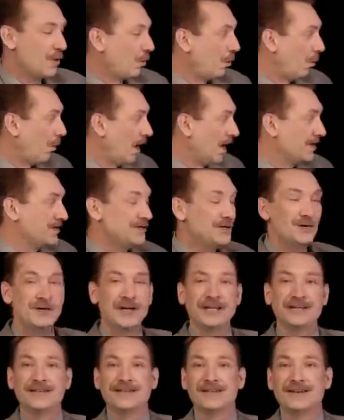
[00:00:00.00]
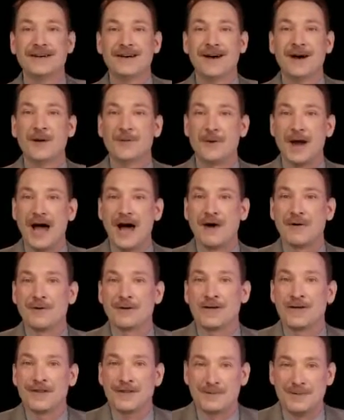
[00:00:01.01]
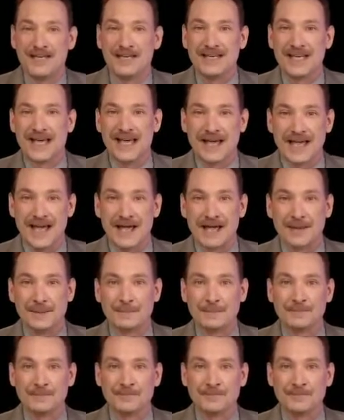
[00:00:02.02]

1 unit around the pKa.